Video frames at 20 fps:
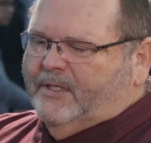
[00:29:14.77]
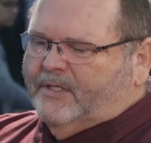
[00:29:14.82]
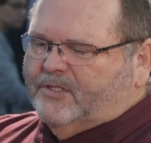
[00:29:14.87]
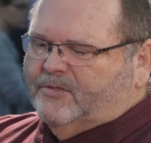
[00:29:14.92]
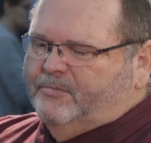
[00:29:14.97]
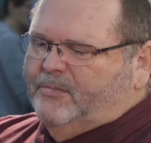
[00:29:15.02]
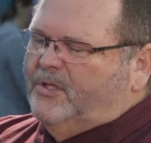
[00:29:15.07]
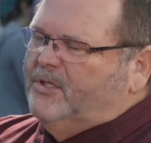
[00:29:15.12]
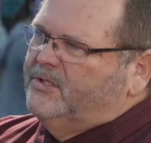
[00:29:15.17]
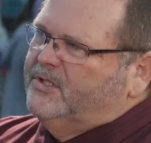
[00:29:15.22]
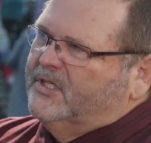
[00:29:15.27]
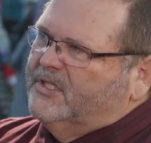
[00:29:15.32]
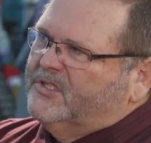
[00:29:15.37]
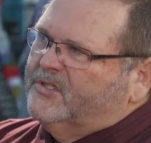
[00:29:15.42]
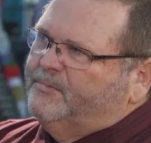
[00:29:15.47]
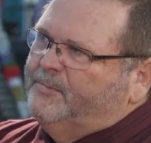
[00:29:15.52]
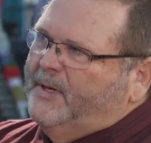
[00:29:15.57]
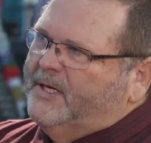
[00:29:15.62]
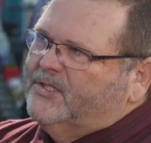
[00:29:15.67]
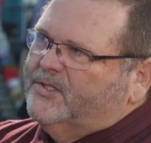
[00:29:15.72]
this
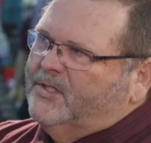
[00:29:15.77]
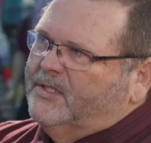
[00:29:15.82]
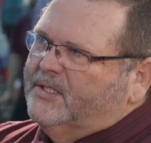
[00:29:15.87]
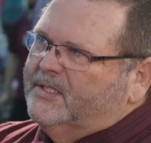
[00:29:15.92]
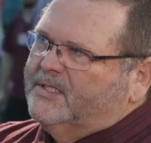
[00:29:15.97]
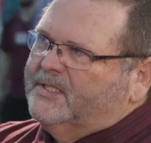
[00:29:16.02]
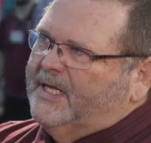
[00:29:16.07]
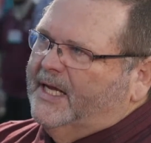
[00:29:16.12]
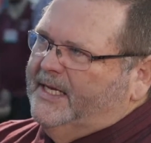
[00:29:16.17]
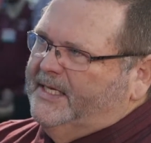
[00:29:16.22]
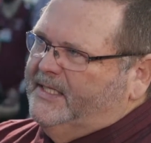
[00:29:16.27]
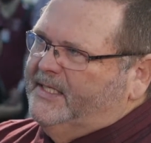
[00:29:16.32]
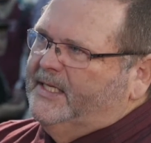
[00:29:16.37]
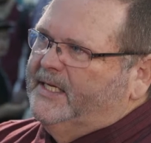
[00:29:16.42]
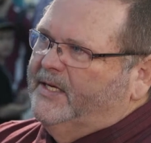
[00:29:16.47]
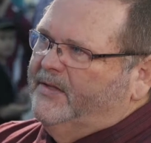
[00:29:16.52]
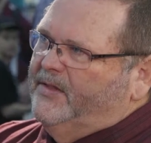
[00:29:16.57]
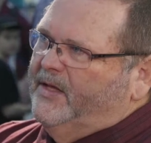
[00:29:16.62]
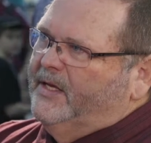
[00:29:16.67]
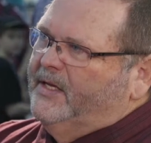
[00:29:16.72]
music specialist
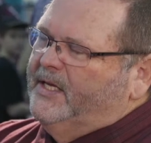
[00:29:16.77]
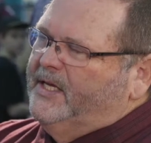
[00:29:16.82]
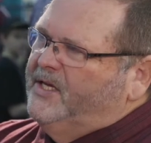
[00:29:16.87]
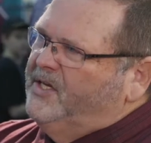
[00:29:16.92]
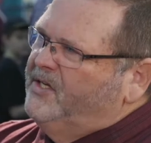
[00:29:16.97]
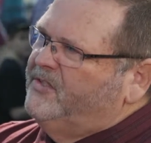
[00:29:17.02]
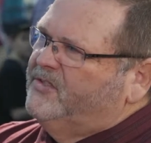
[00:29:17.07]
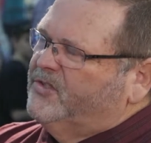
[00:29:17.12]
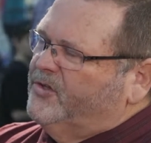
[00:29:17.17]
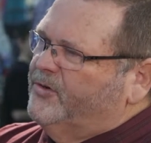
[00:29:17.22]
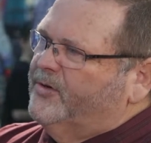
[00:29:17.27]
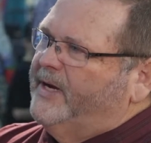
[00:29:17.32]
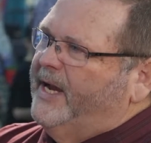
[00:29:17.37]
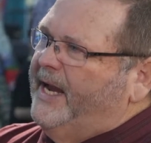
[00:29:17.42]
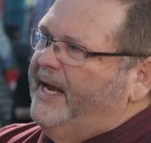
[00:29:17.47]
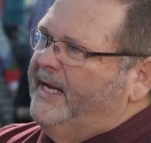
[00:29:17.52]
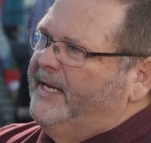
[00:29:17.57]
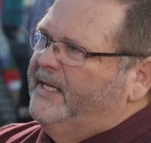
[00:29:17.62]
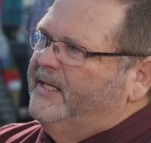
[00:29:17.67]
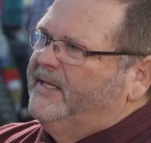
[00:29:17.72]
idea that he's
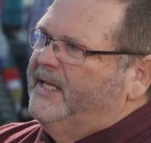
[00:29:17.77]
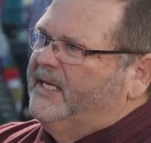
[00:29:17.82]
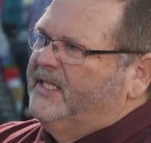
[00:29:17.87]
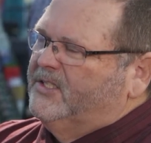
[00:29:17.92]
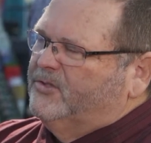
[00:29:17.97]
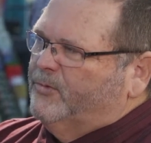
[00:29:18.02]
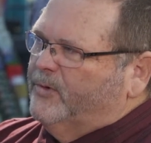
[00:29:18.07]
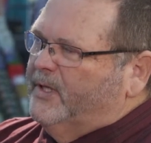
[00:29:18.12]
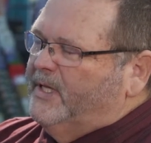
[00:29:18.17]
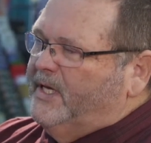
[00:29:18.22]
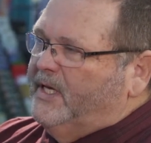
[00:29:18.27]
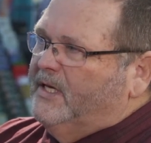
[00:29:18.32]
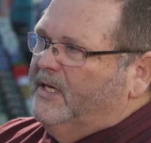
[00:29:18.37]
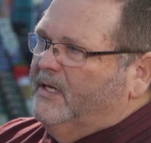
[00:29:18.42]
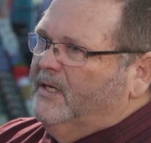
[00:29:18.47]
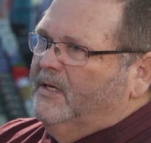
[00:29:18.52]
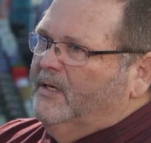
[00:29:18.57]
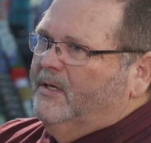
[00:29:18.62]
created, that he's really,